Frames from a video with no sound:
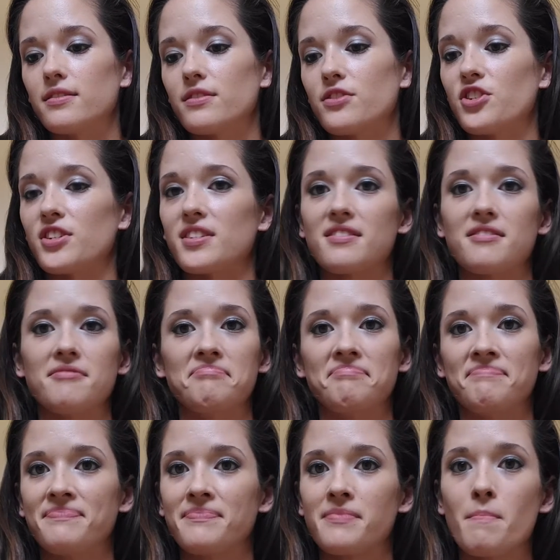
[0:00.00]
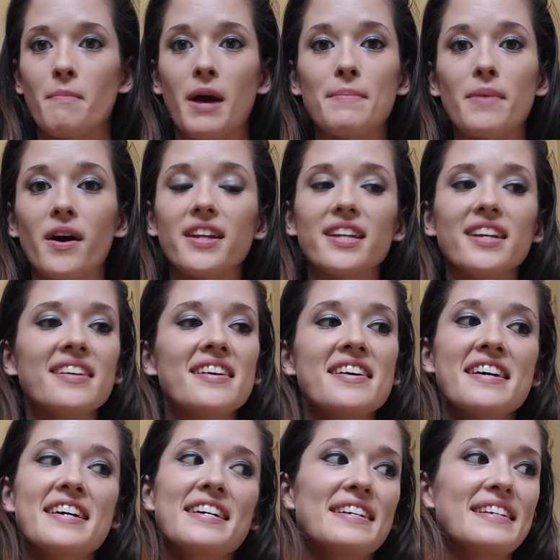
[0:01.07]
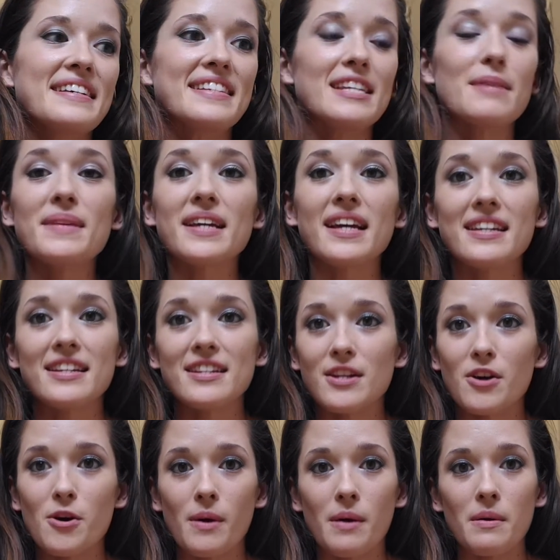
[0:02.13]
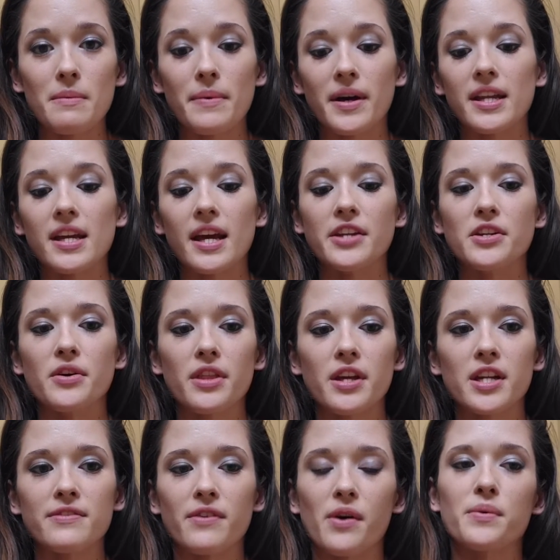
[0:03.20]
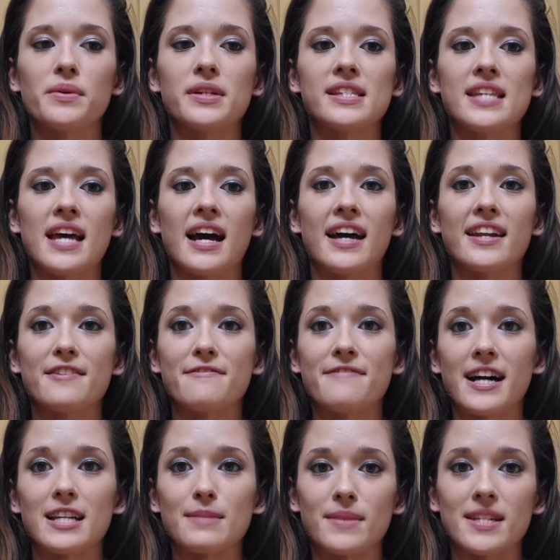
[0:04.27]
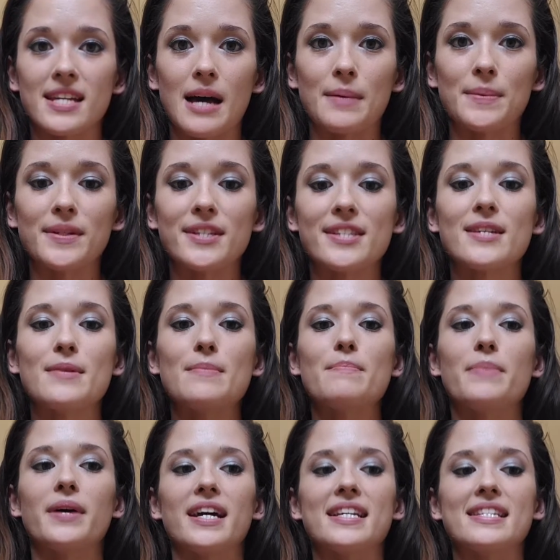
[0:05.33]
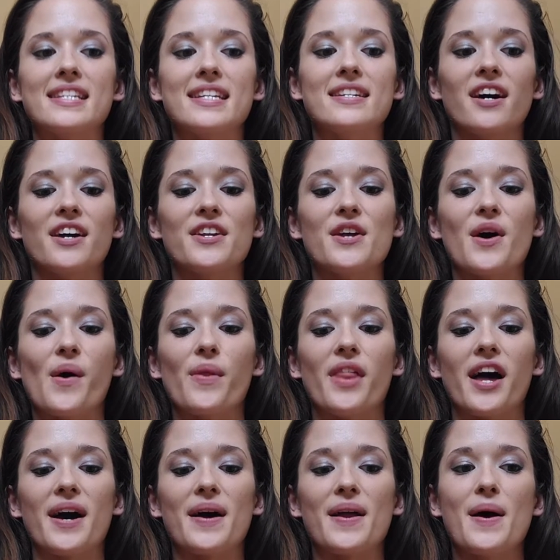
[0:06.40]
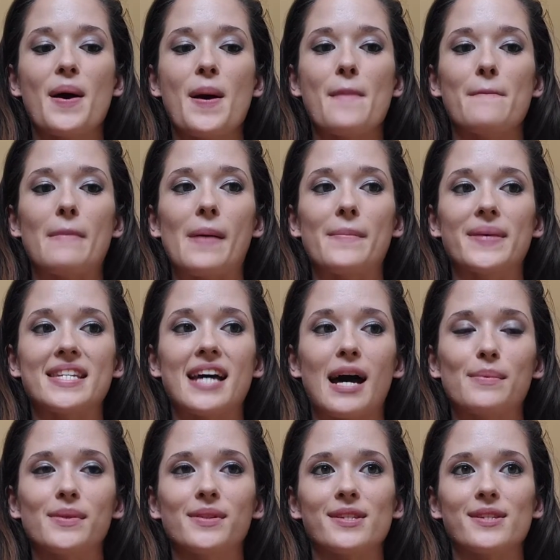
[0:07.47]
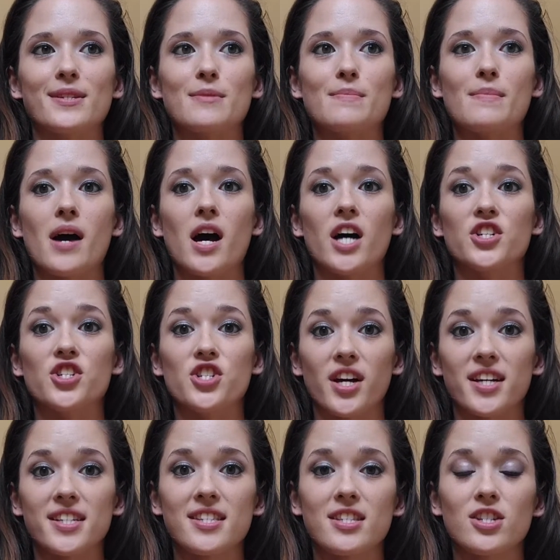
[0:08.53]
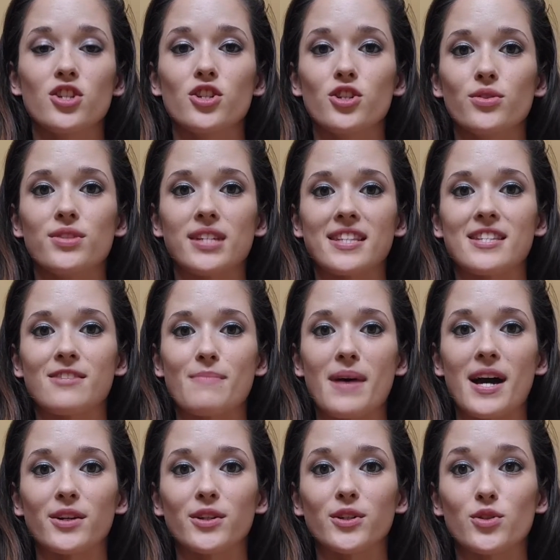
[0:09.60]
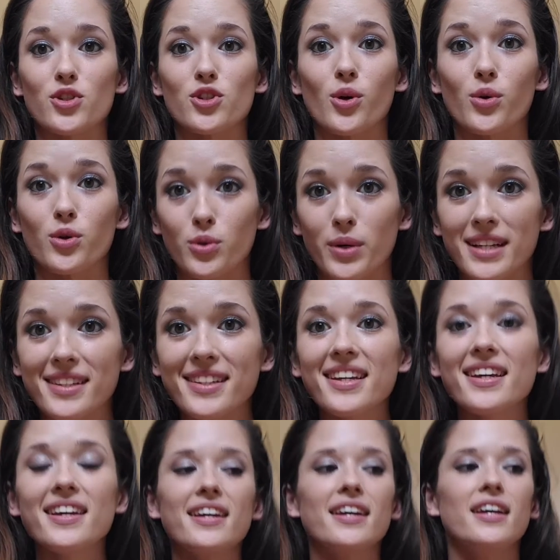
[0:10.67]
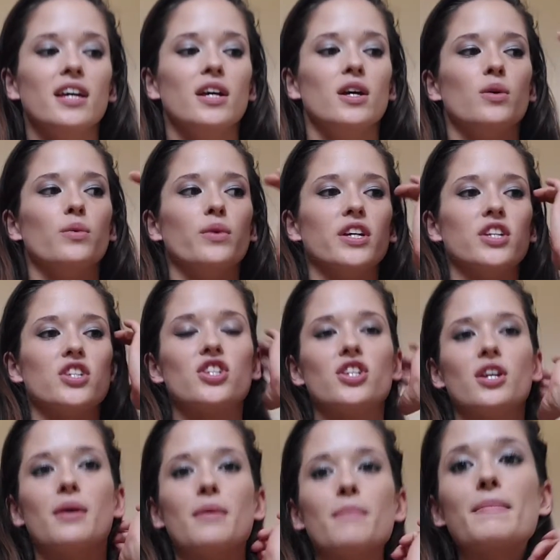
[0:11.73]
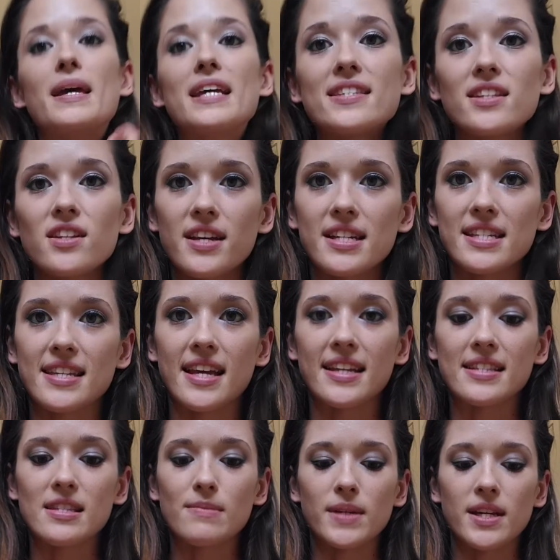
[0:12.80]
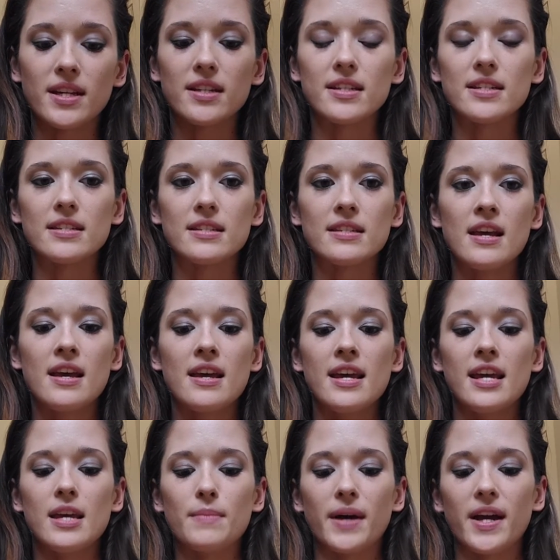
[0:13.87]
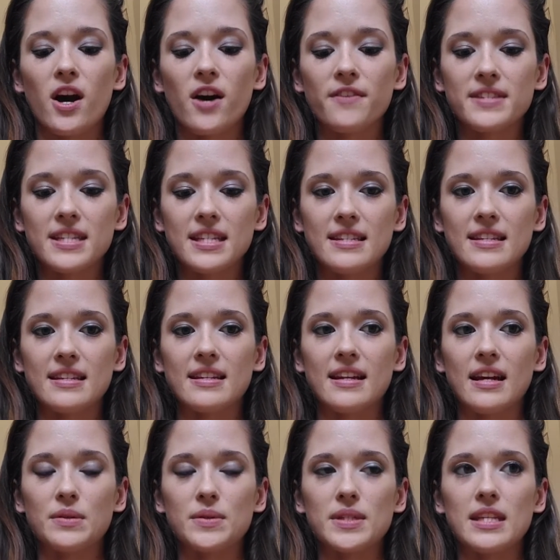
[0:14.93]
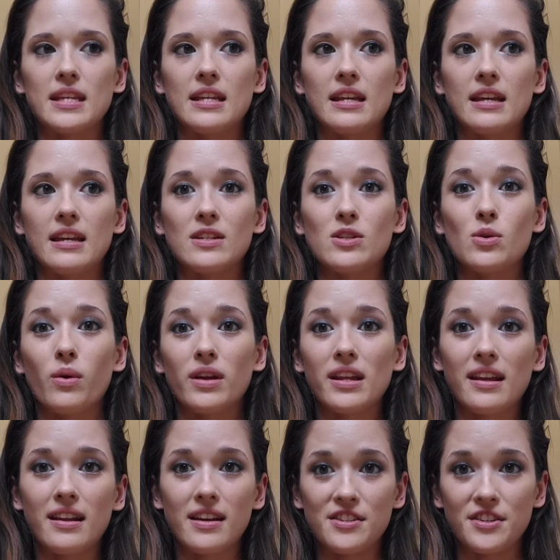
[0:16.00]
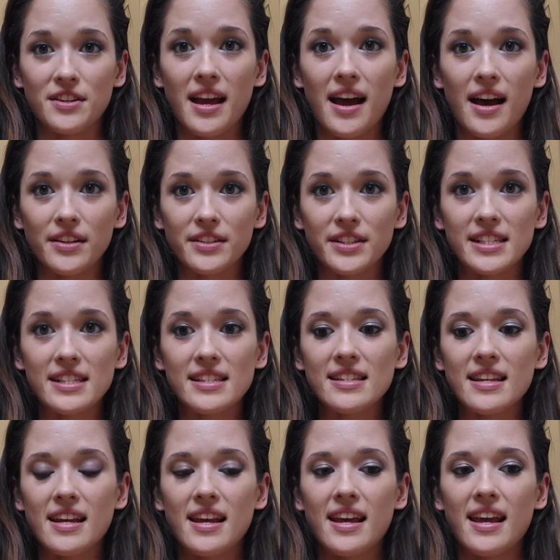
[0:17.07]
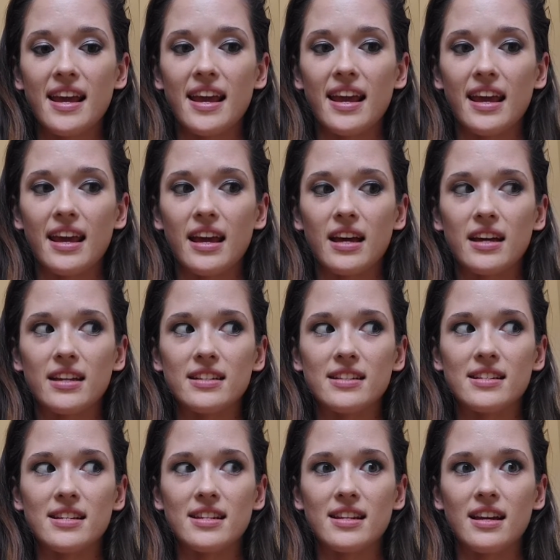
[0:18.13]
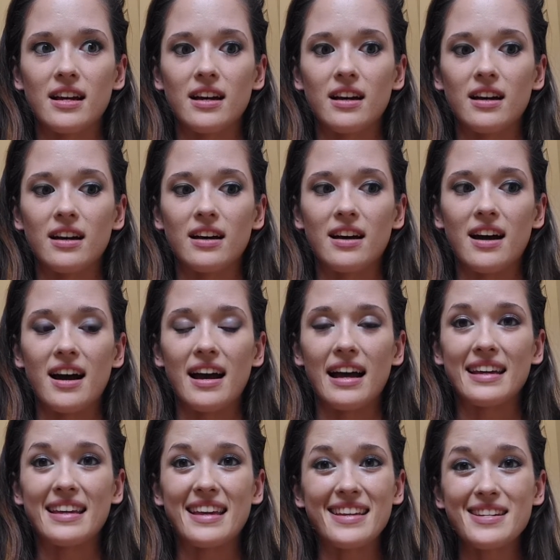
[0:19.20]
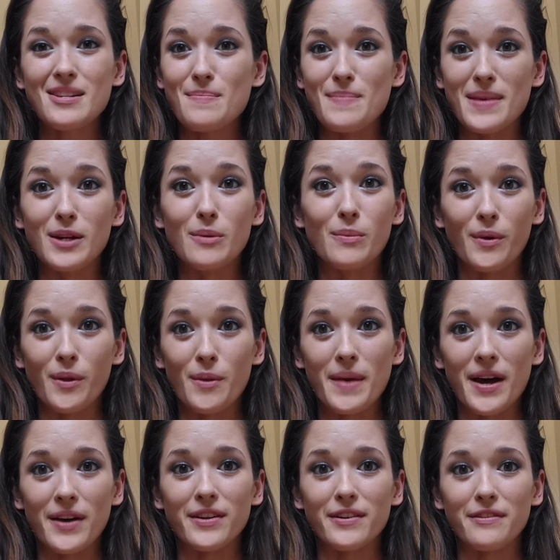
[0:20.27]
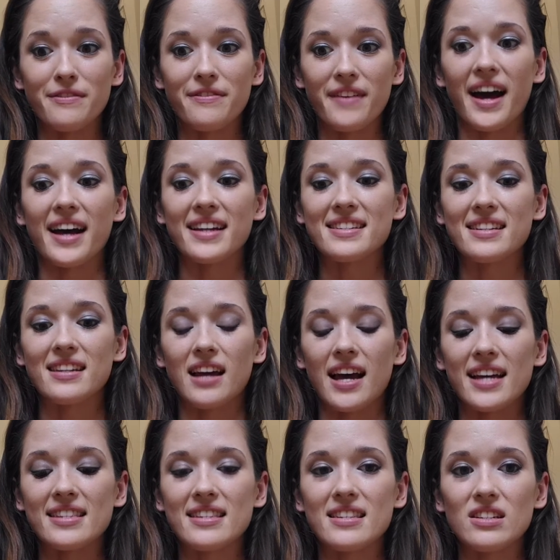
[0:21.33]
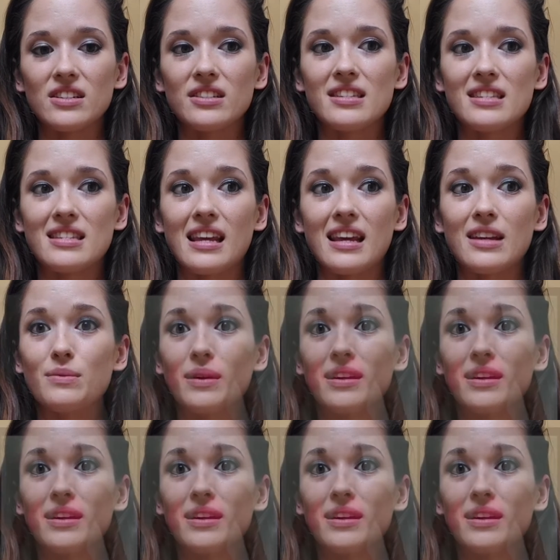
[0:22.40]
just my body, something I didn't know about my body, I know that I've always had a fast metabolism, but I did not know that my metabolism adjusts to new sets of macros so quickly, which makes a lot of sense because in my off season, I was eating 2,800 calories and I gained a minimal amount of fat. I still stayed